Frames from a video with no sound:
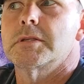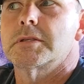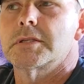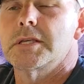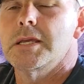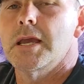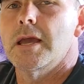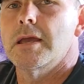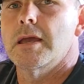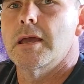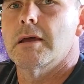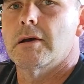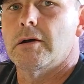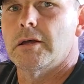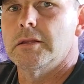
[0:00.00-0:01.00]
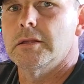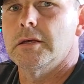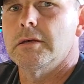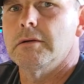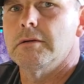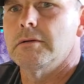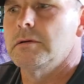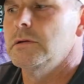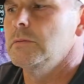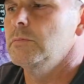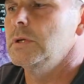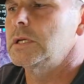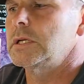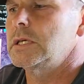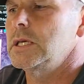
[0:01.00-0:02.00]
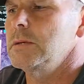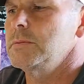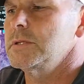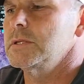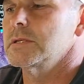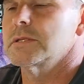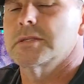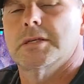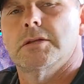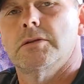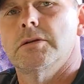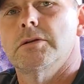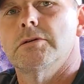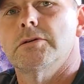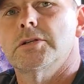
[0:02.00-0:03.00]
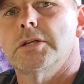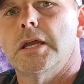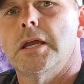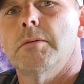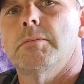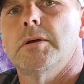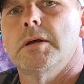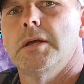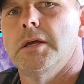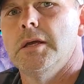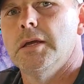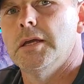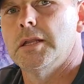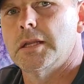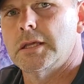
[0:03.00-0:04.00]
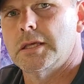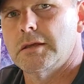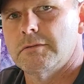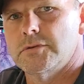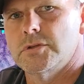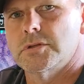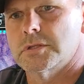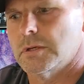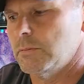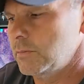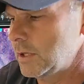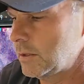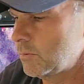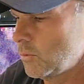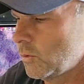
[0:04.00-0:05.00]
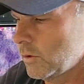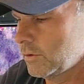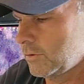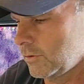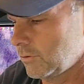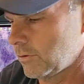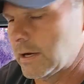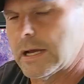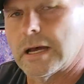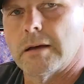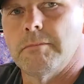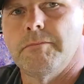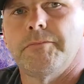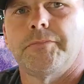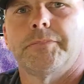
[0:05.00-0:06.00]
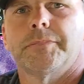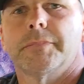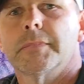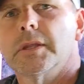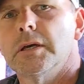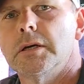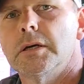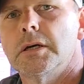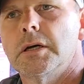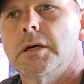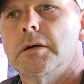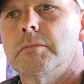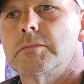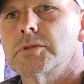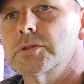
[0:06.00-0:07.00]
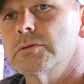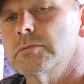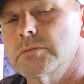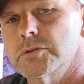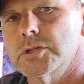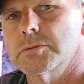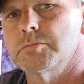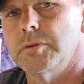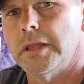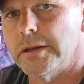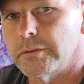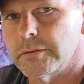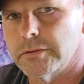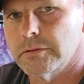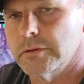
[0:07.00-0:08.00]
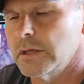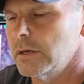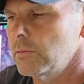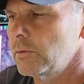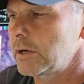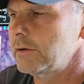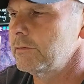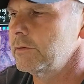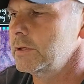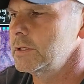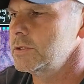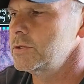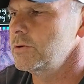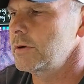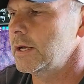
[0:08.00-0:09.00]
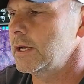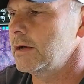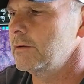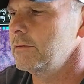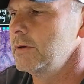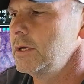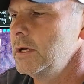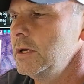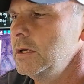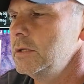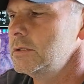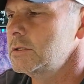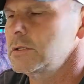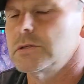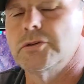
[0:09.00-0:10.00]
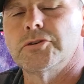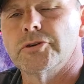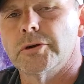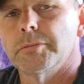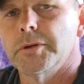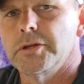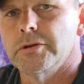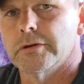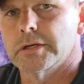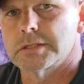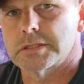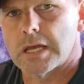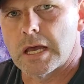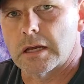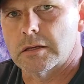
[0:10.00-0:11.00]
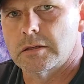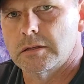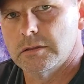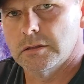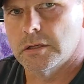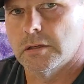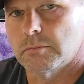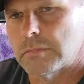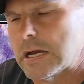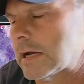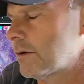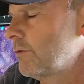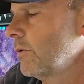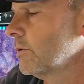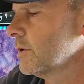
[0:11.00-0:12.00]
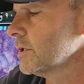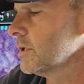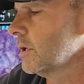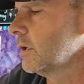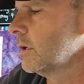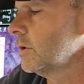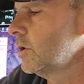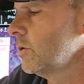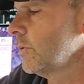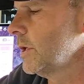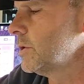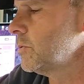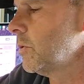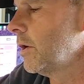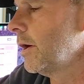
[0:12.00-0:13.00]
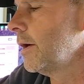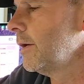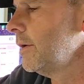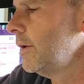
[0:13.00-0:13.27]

CAA on there, but it keeps the cylinder shape and it gives you something more to grab. So just play with whatever it is you have to determine your exact back focus on a QHY.